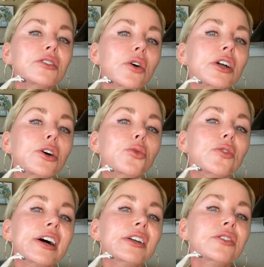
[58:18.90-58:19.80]
So I
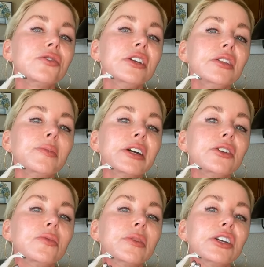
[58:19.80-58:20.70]
go right underneath
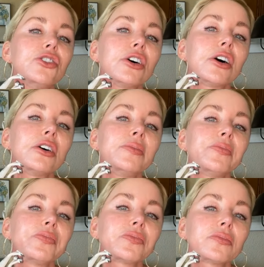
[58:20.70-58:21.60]
my, my jaw.